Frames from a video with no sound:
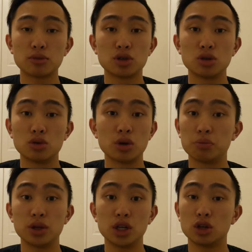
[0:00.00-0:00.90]
to
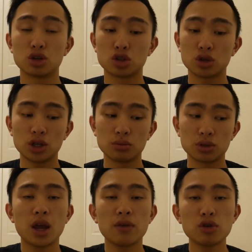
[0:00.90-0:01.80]
complete your
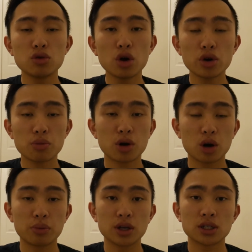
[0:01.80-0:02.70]
dreams. If you know your
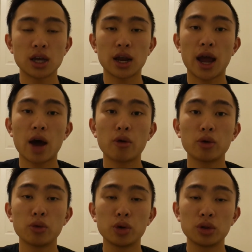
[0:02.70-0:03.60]
purpose and how
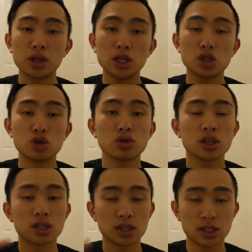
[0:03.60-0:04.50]
it will lead you
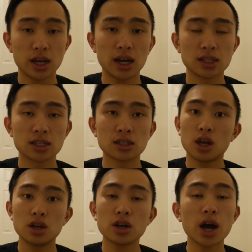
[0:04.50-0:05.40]
to success,
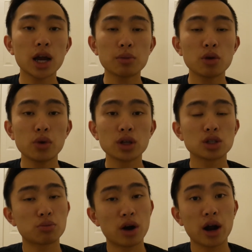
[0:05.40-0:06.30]
then you gotta be willing
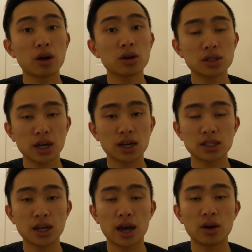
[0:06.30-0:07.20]
to
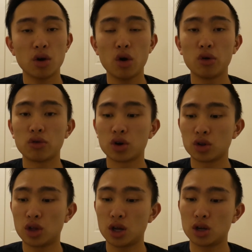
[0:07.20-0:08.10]
prioritize that over
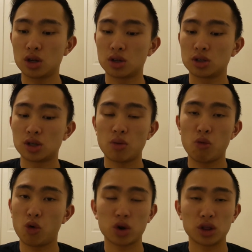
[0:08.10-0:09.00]
than
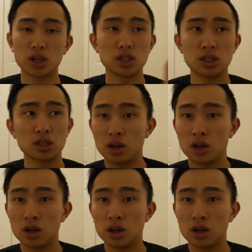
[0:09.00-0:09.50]
some worthless